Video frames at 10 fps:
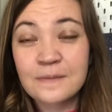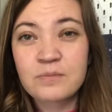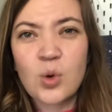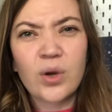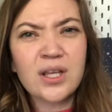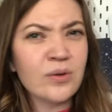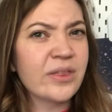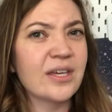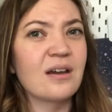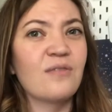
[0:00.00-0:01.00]
What do you
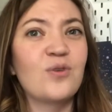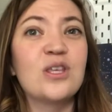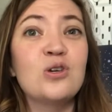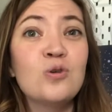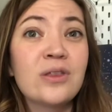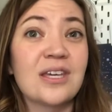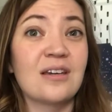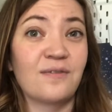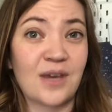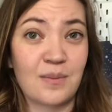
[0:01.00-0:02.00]
think of when you think
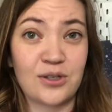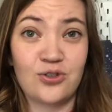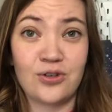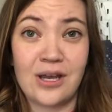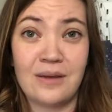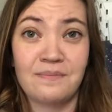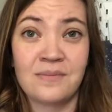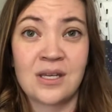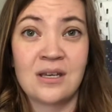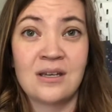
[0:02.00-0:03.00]
of chemistry?
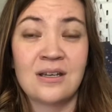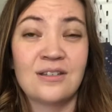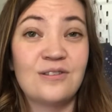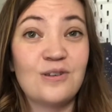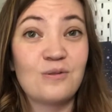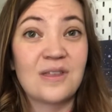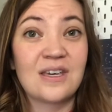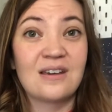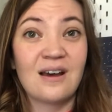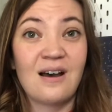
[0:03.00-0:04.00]
Do you think
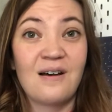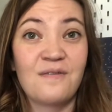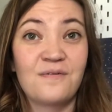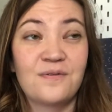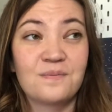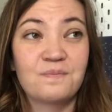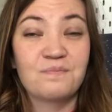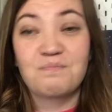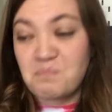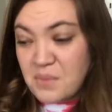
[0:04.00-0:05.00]
of
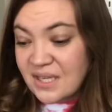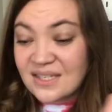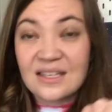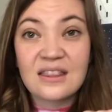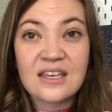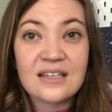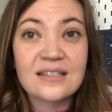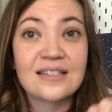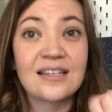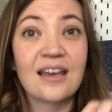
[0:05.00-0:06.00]
mixing things
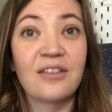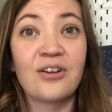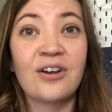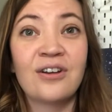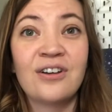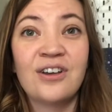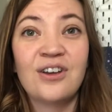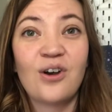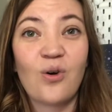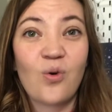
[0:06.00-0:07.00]
together?
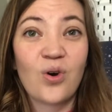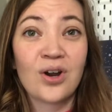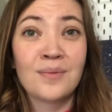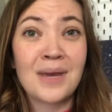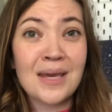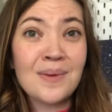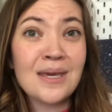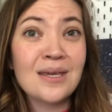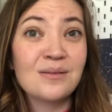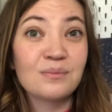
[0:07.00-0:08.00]
Or
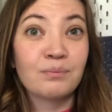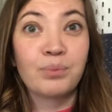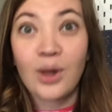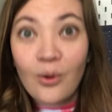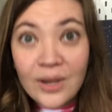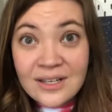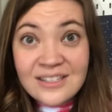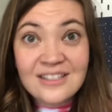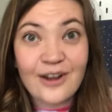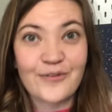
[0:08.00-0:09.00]
maybe blowing
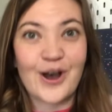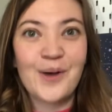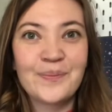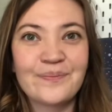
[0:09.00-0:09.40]
stuff up?